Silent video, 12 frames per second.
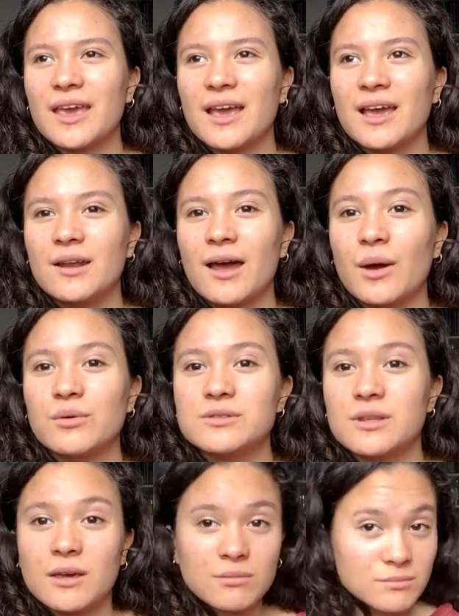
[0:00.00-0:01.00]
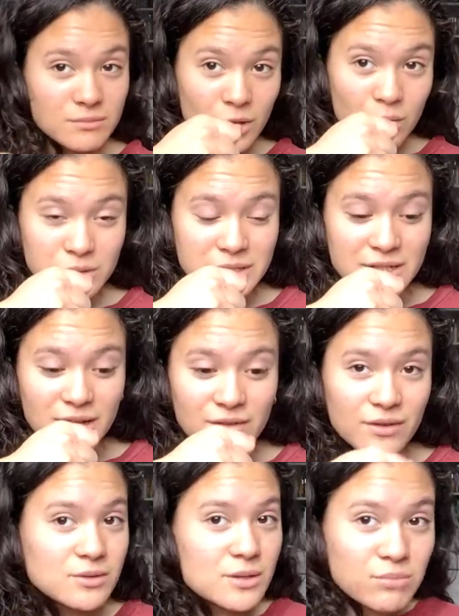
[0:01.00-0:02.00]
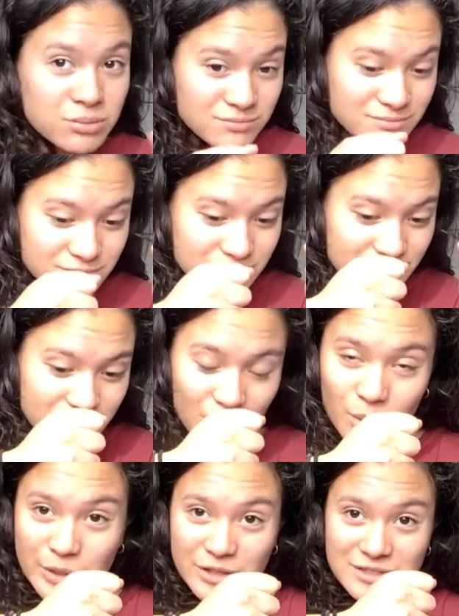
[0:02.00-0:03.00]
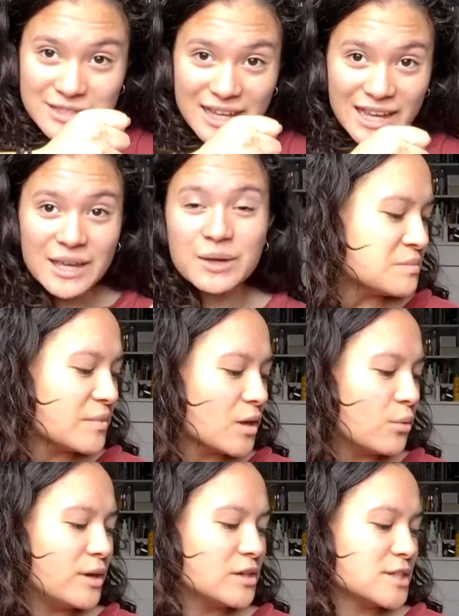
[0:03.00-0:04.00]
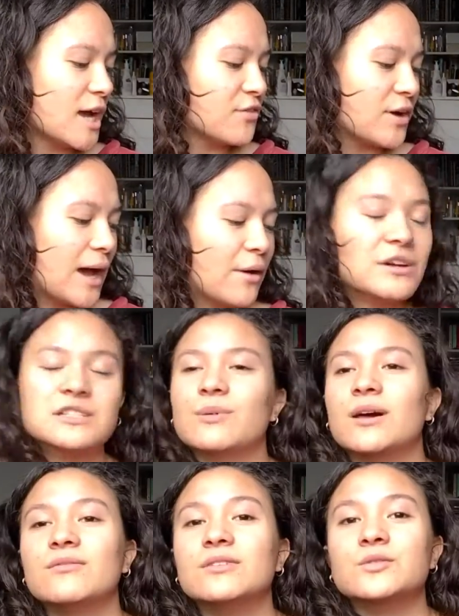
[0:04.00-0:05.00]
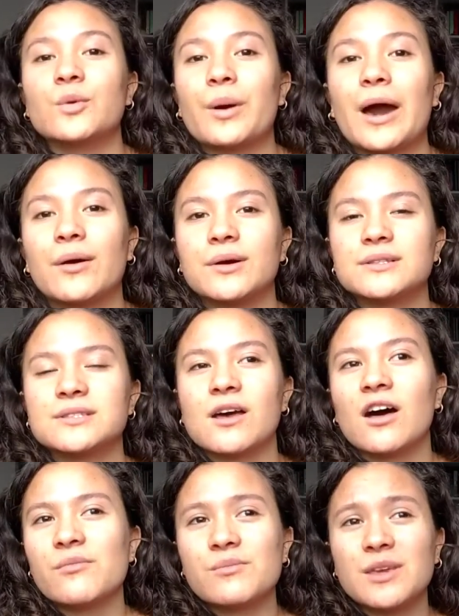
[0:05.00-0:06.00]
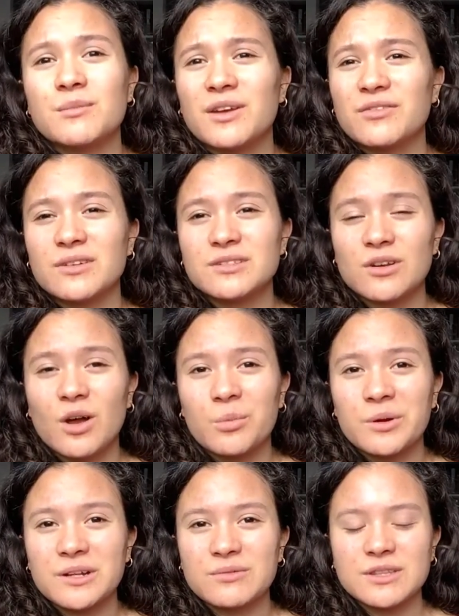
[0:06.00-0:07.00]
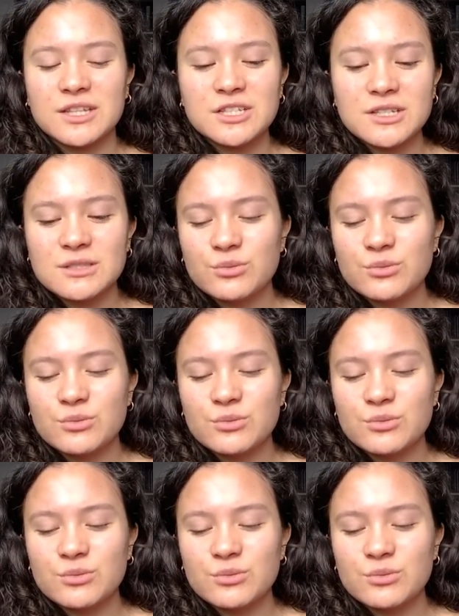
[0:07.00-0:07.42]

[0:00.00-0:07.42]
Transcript: And I was like holding a knife. I was like, we gonna die. We could talk for hours about invisible powers. Me and my friends are all pretty religious.